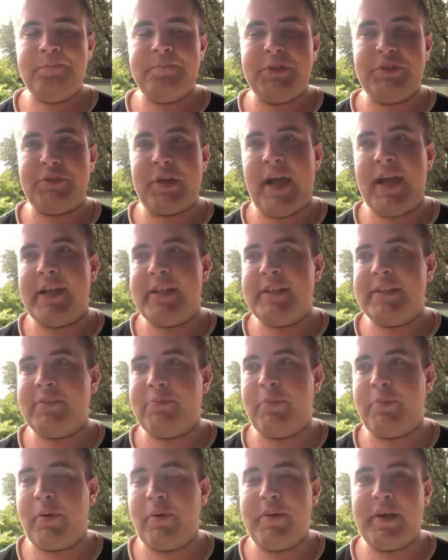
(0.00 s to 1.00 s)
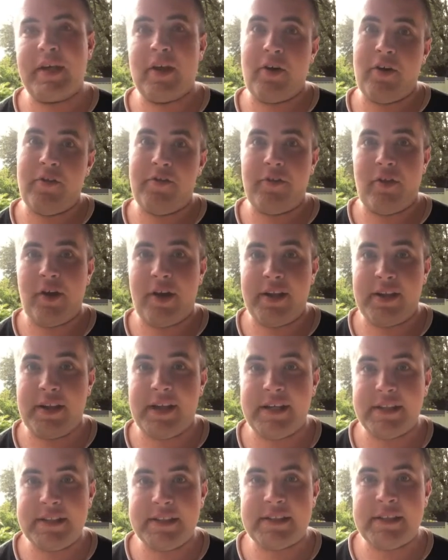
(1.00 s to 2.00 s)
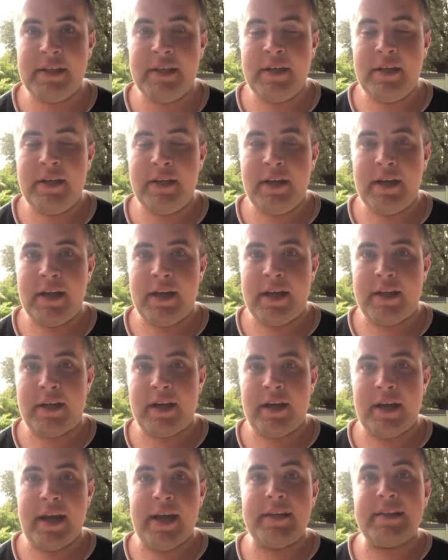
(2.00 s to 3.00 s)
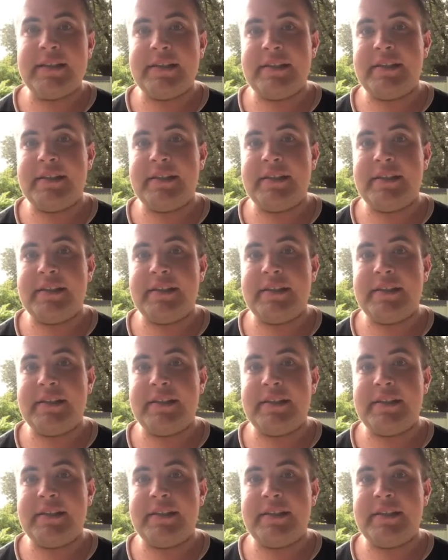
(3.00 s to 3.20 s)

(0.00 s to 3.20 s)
the Dragons will probably get over the line, yes. And I hate to